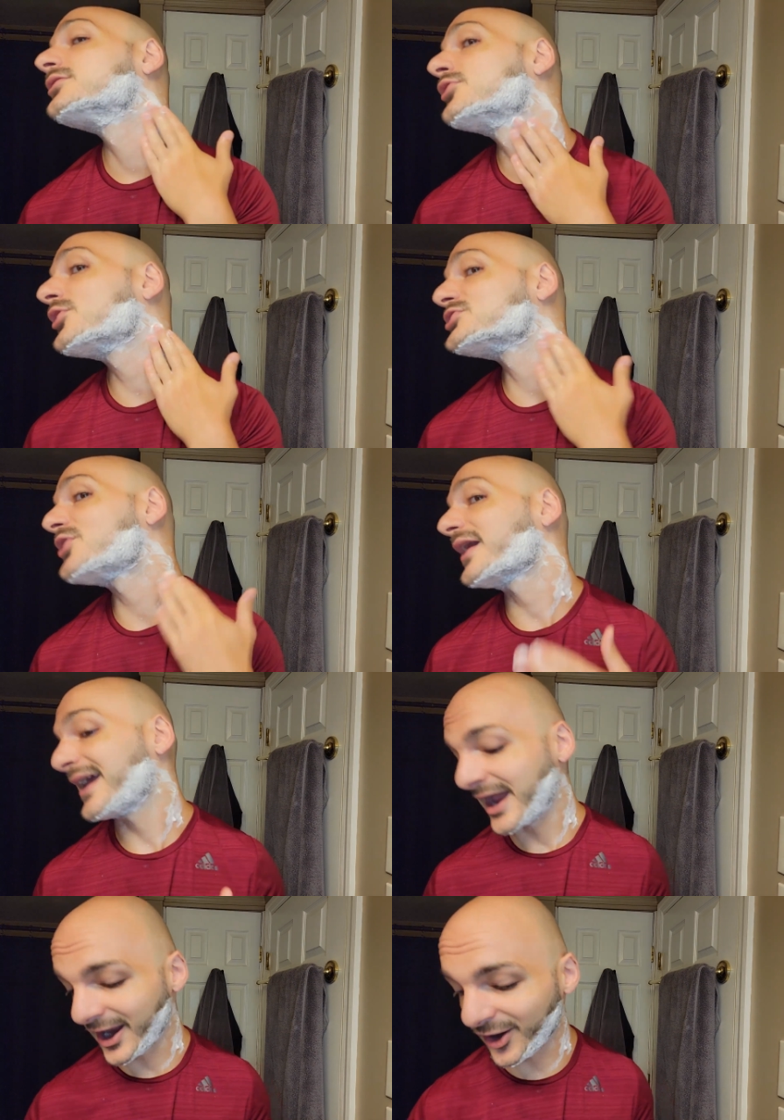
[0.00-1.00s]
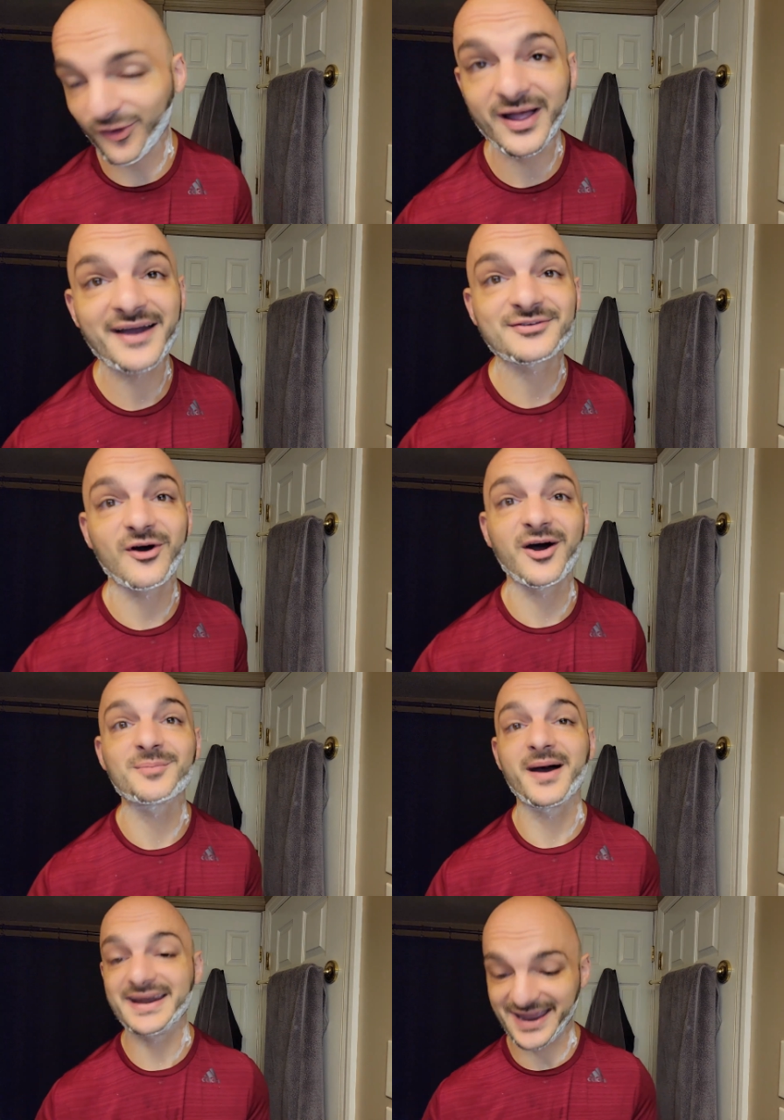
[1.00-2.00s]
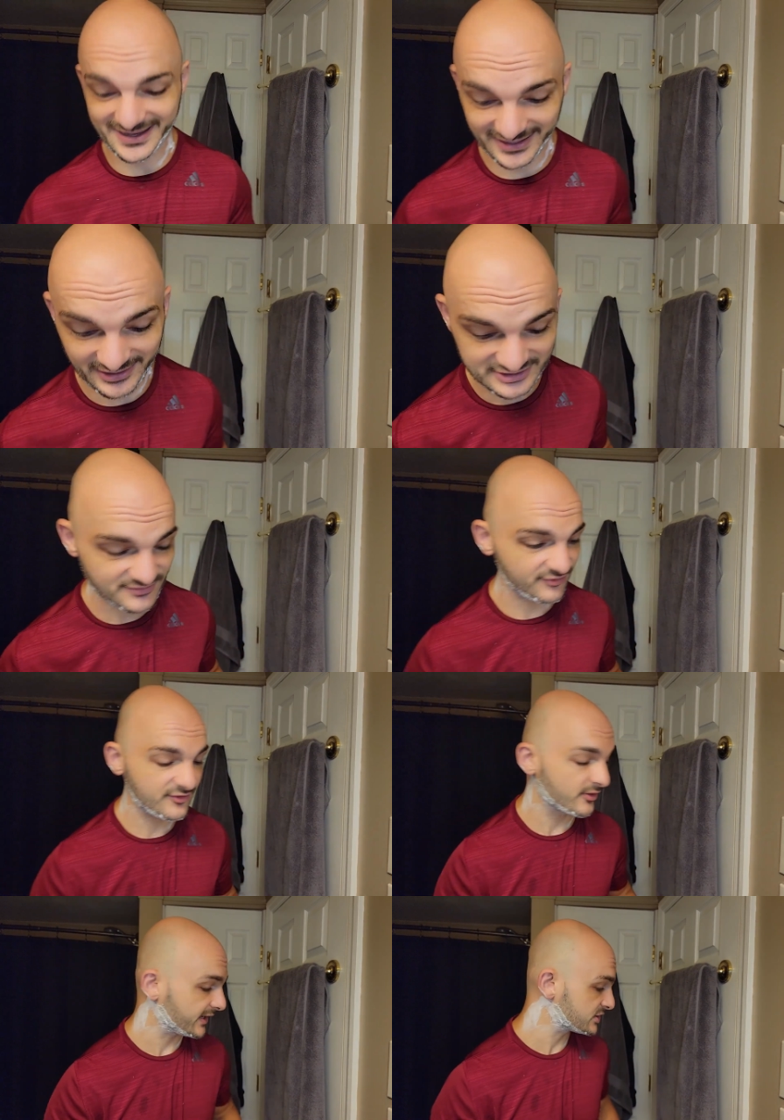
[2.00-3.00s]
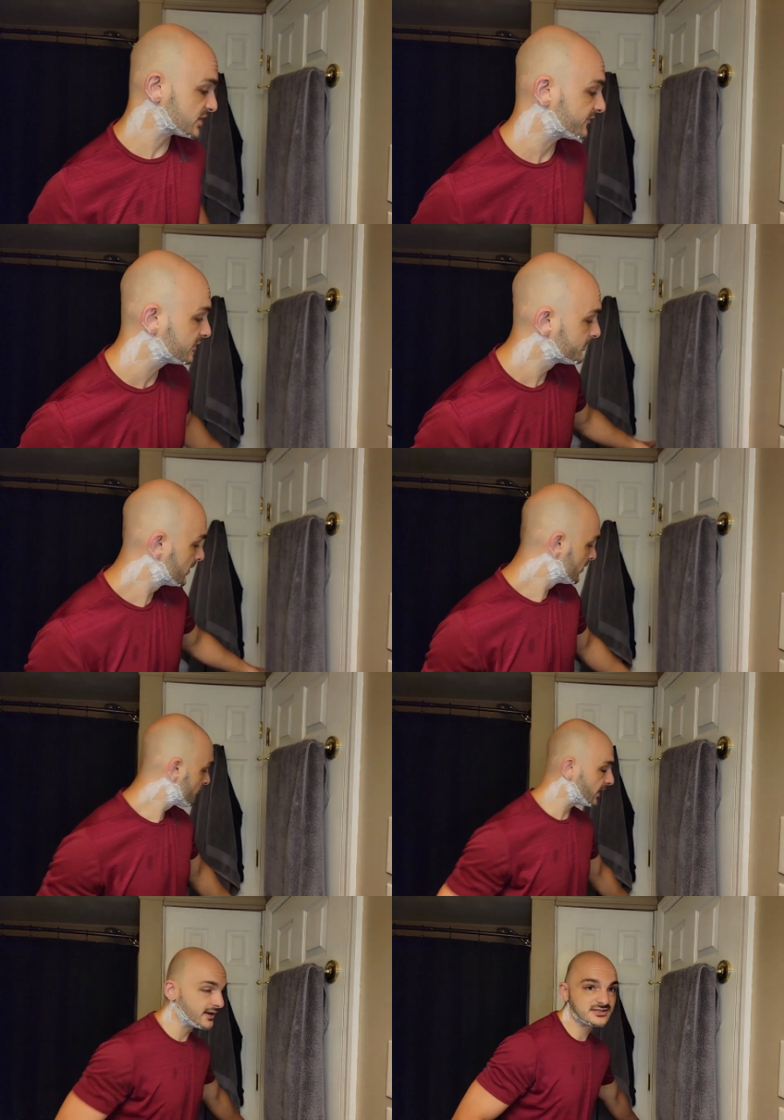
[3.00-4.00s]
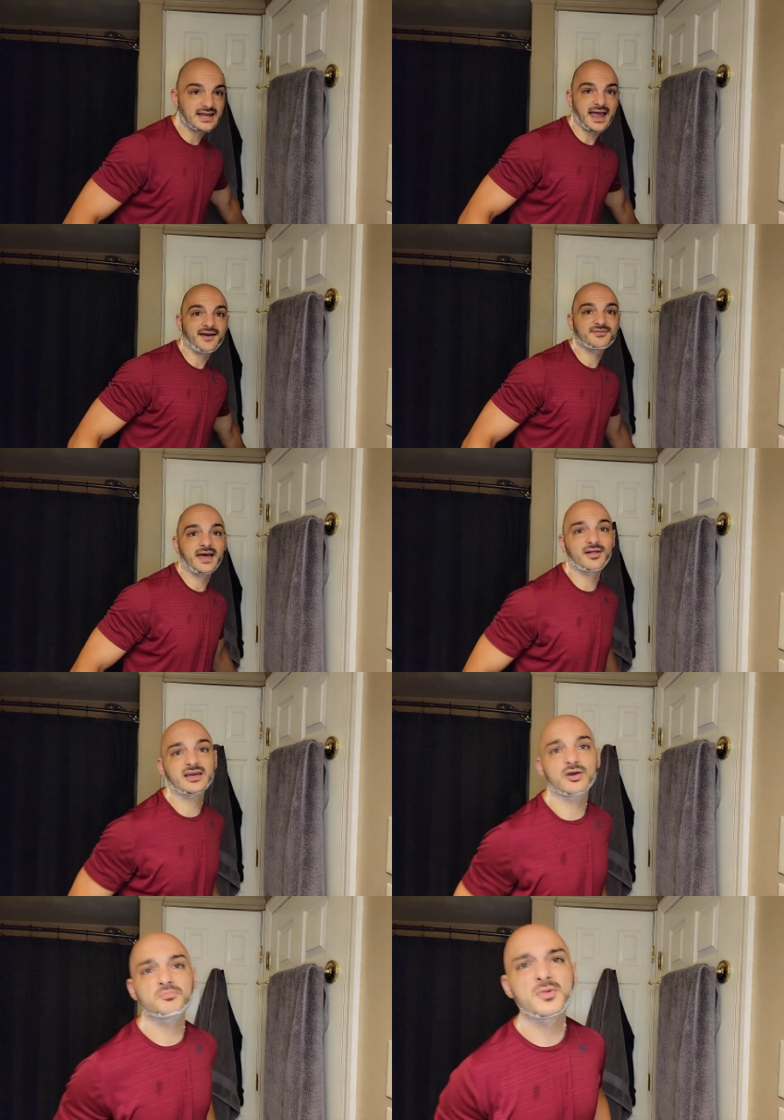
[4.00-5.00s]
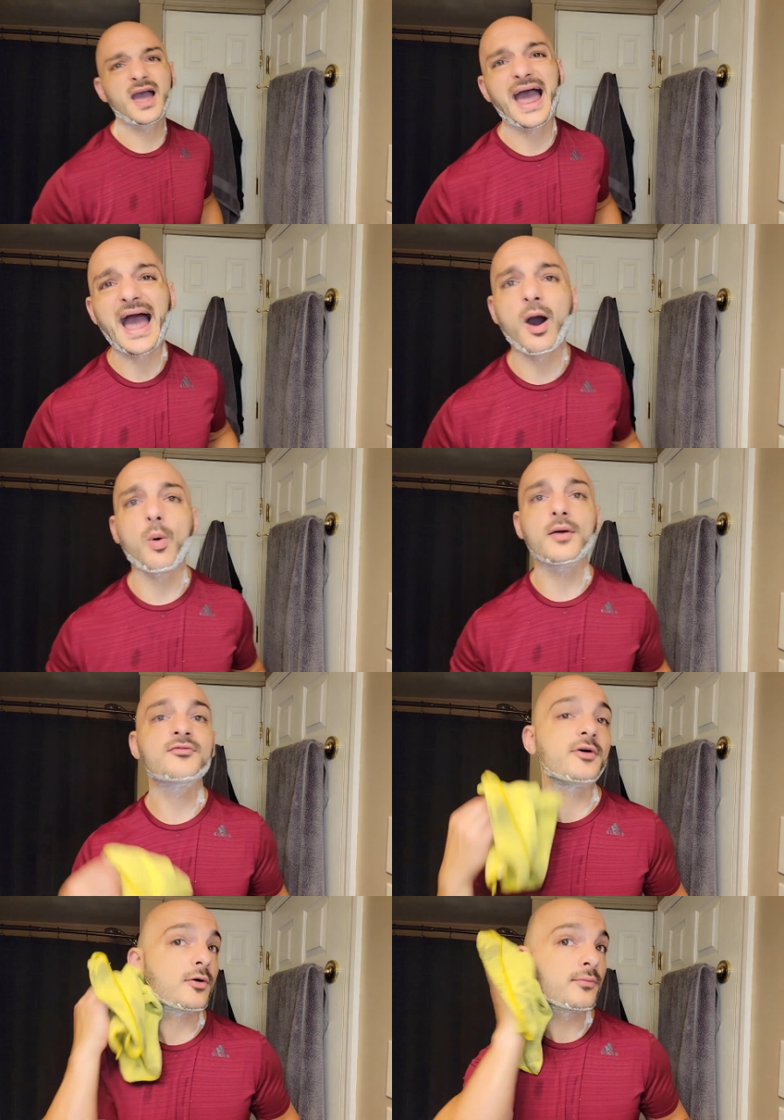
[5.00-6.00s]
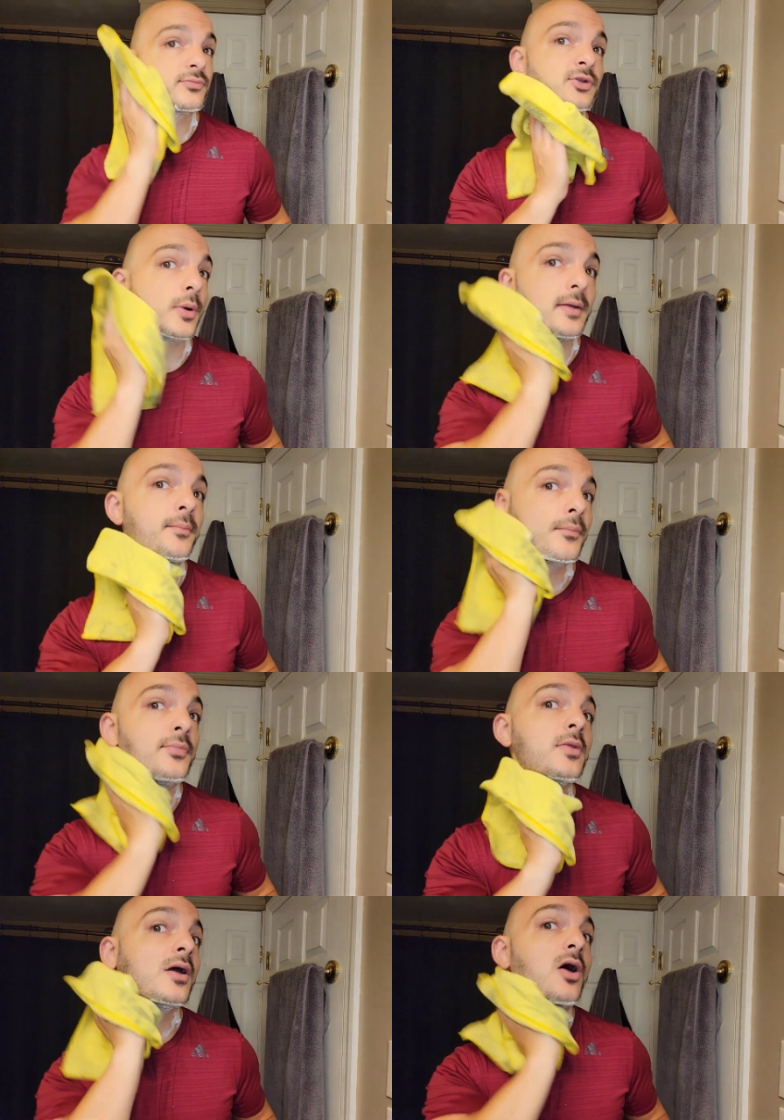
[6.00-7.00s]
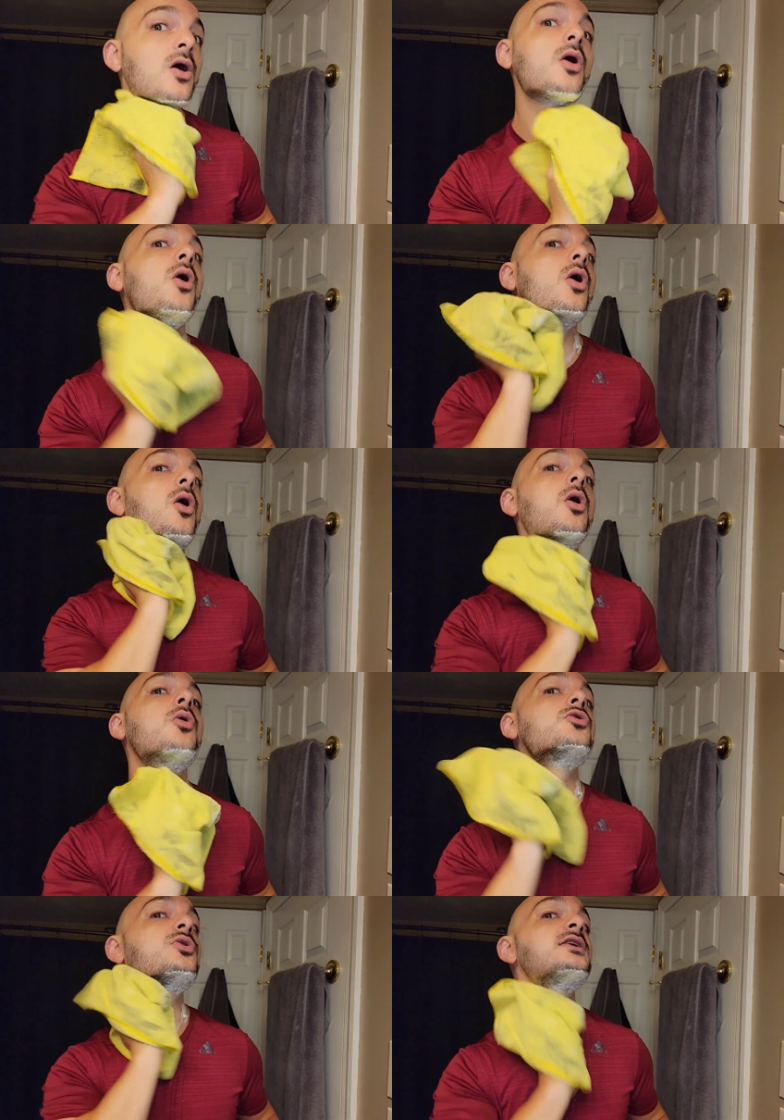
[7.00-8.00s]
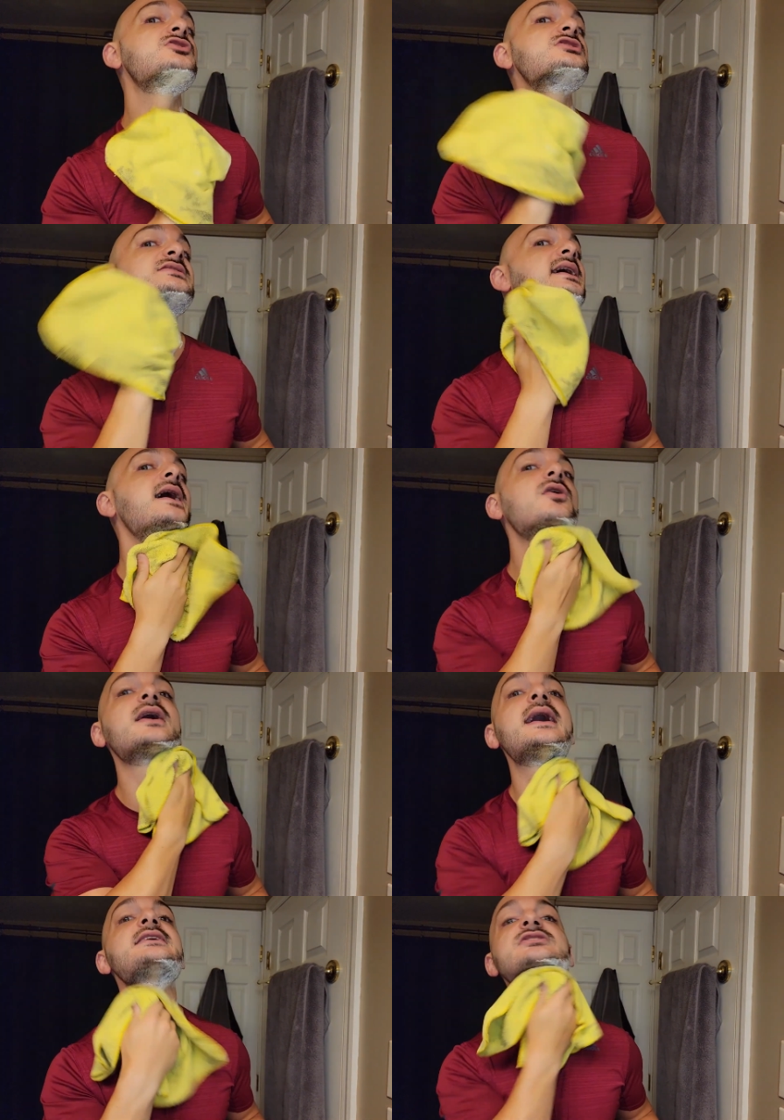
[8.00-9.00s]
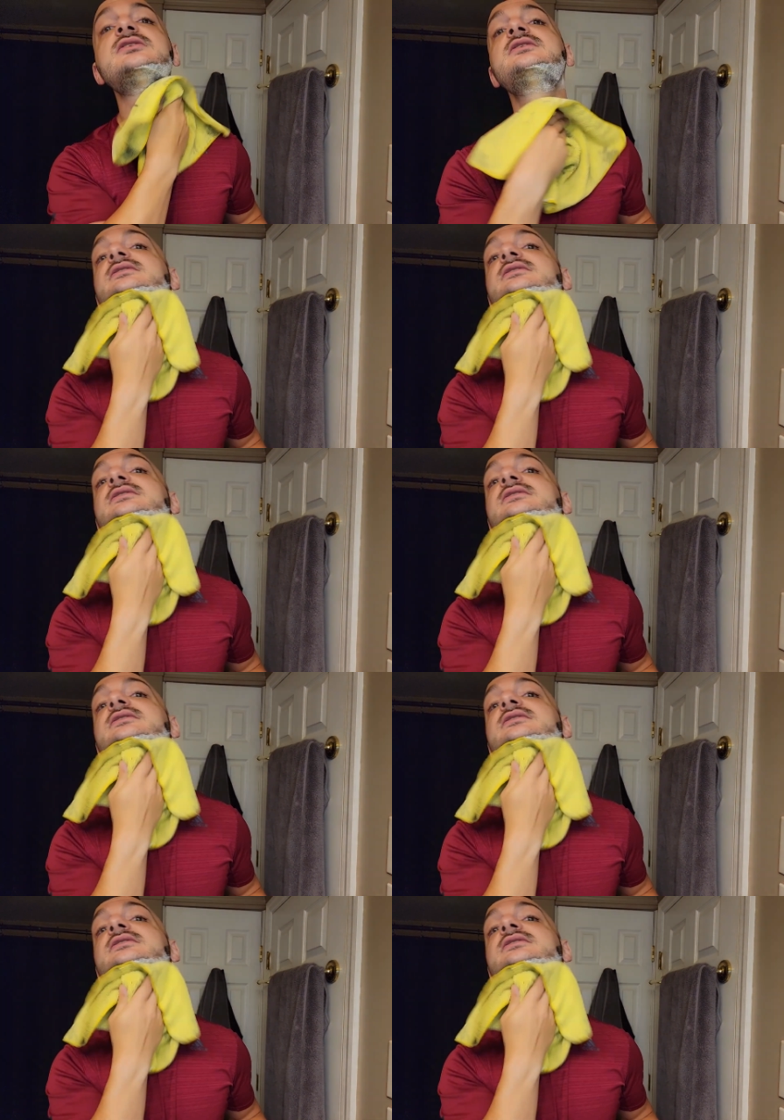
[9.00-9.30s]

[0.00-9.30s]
There's not a hair left on my neck, and it doesn't feel like I shaved, right? It doesn't have that, like, ow feel to it. Oh, you can just tell, guys.